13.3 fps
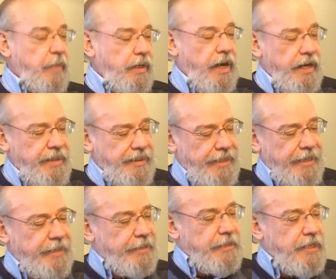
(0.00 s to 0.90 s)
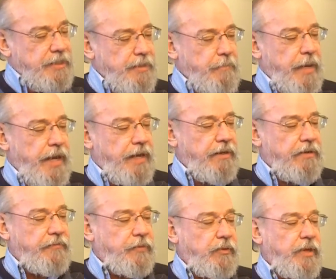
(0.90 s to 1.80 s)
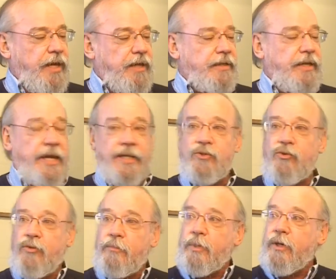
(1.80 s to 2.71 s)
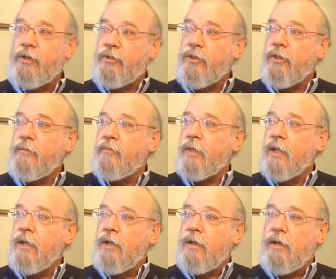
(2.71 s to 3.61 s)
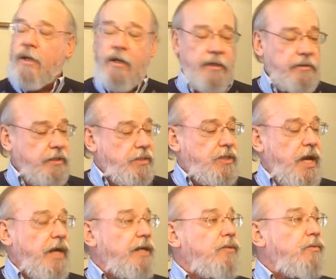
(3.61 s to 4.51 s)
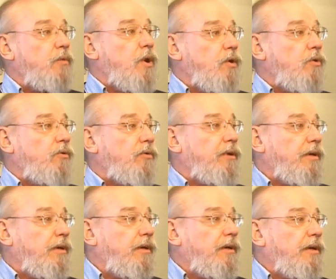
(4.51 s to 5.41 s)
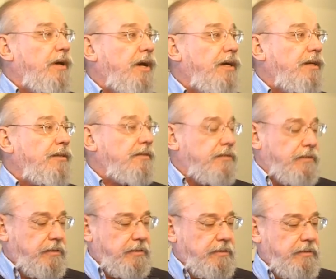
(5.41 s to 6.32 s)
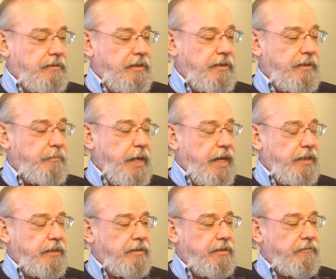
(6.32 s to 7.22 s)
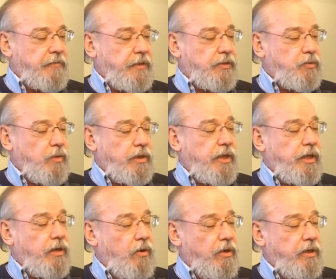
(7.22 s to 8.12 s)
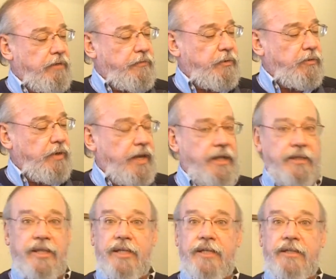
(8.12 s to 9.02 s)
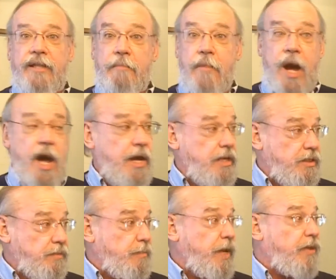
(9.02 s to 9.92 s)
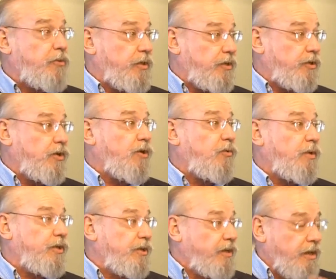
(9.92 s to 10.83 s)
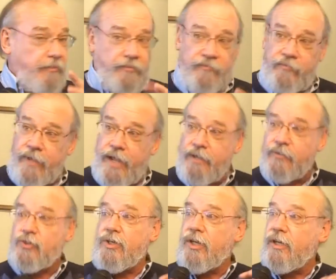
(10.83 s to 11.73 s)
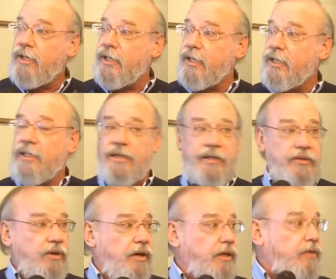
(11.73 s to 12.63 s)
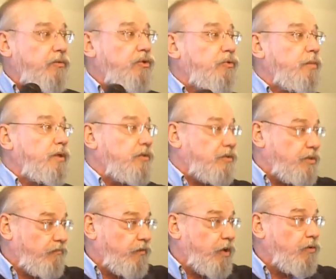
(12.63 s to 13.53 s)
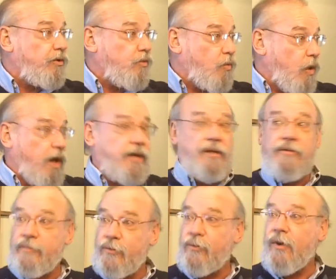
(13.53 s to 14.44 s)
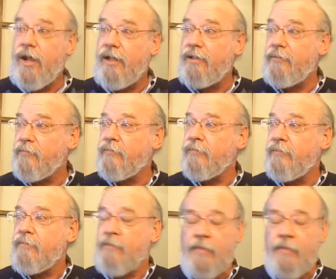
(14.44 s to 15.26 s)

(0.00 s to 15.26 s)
But I think it doesn't matter if you had a natural birth at the side of the road and then back into the fields working, or if you had the Lamaze method, you know, where you come out gently in a dark room and you float in water for a while.